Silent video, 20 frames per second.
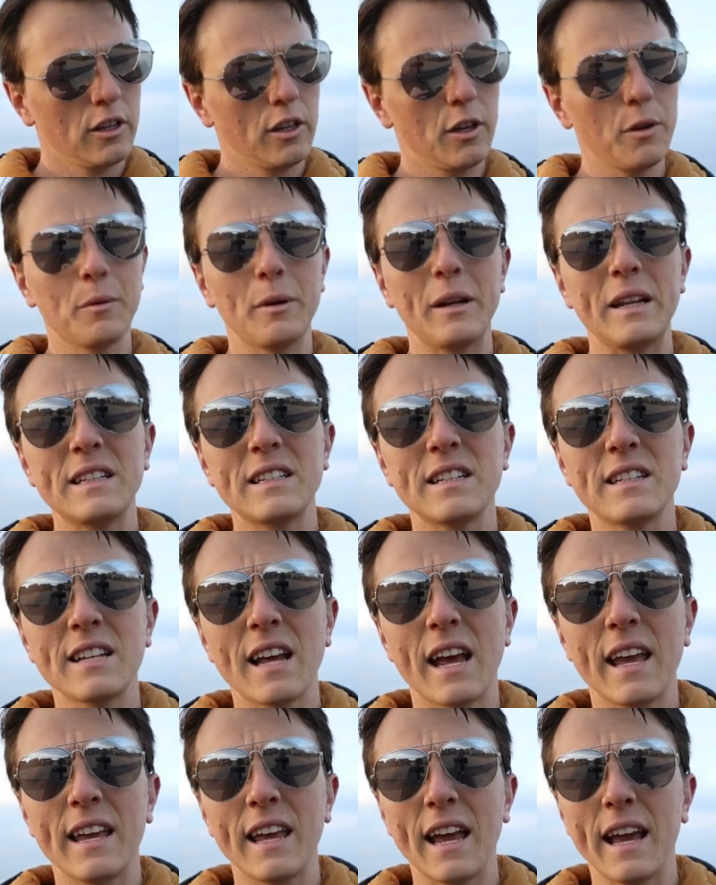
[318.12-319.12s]
you will need to
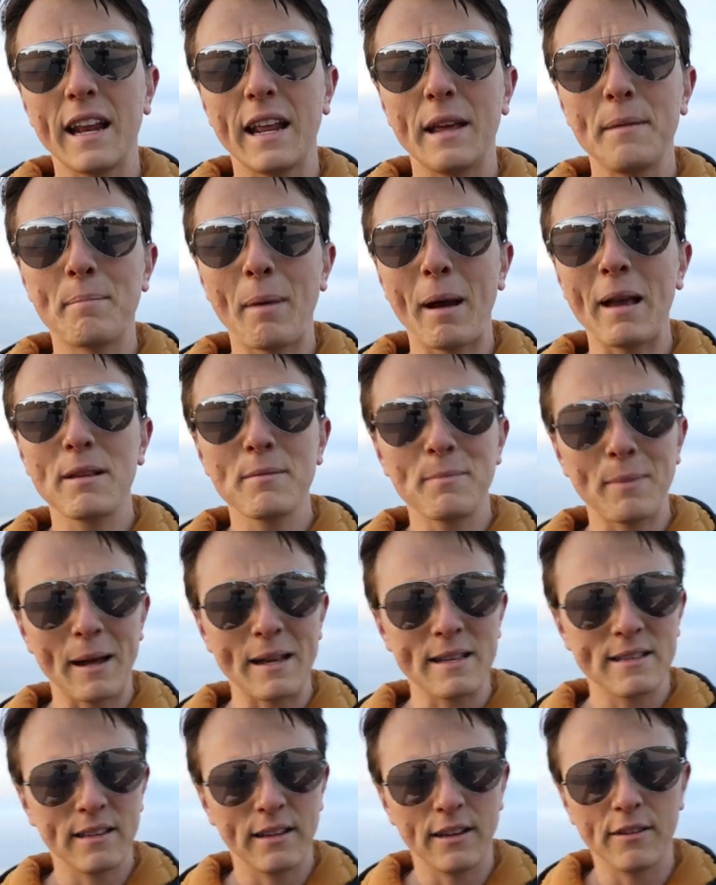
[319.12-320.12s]
take any base
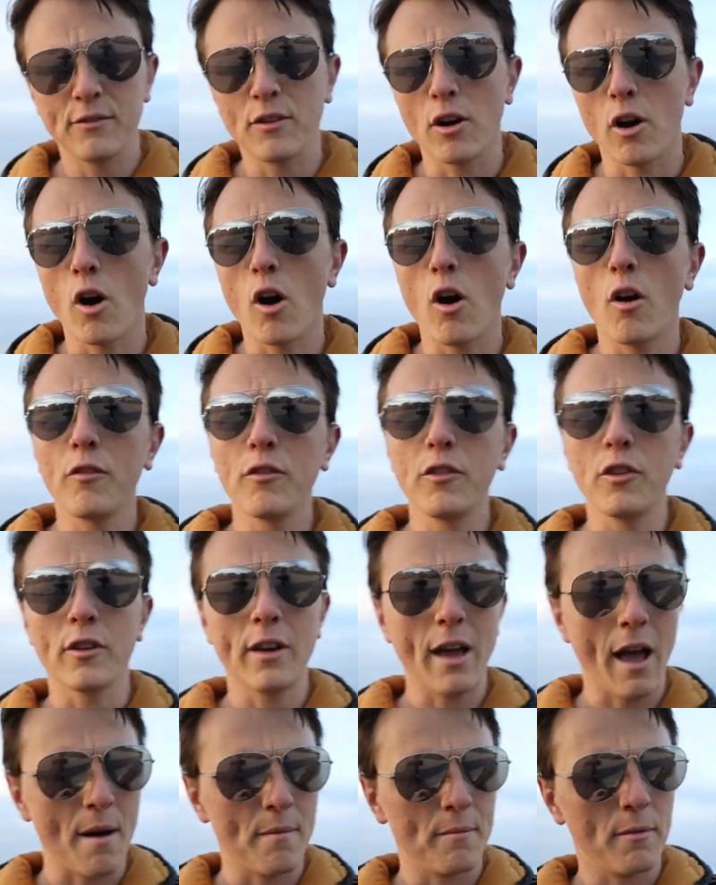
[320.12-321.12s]
plates that you've got off your
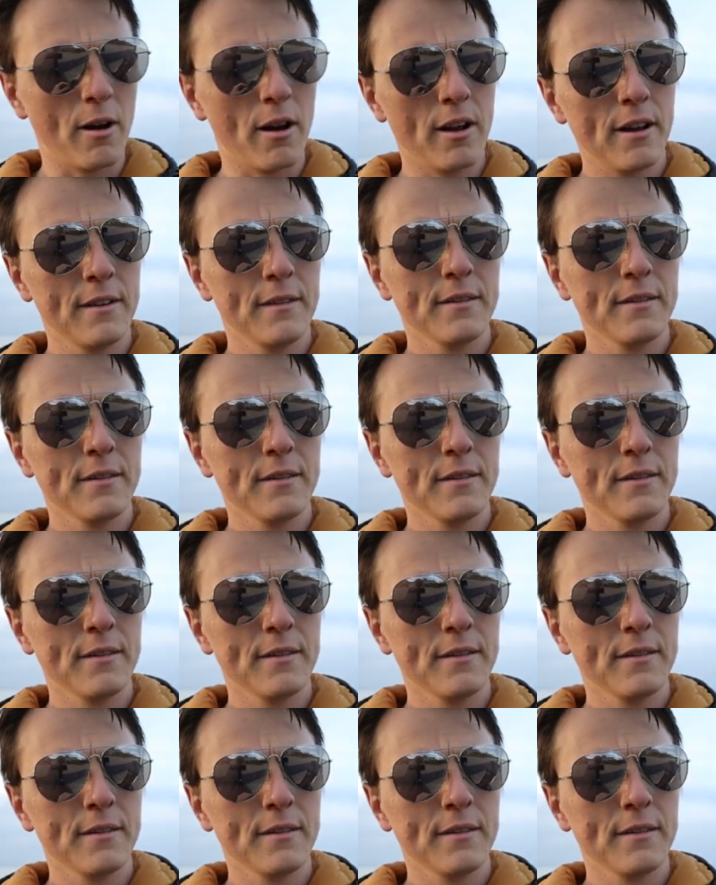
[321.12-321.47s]
camera,